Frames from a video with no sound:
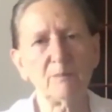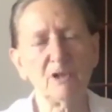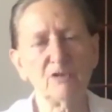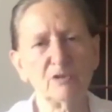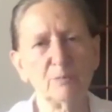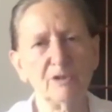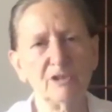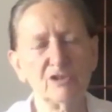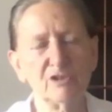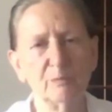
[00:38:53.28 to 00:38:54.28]

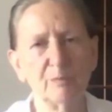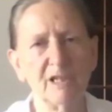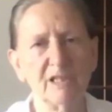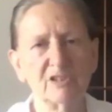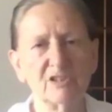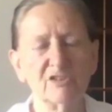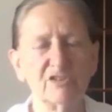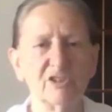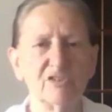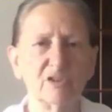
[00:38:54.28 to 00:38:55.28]
Spiritual practice
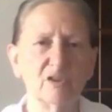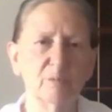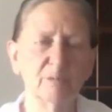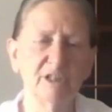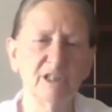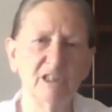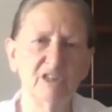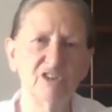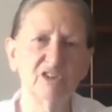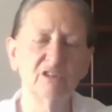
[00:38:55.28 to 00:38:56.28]
is a
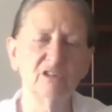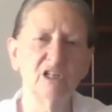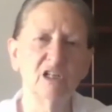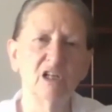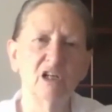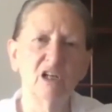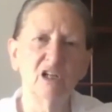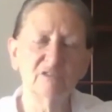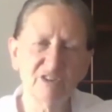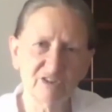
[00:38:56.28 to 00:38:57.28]
combination
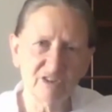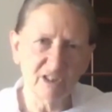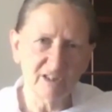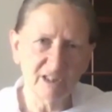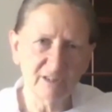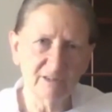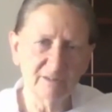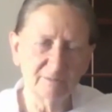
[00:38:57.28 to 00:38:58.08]
of study,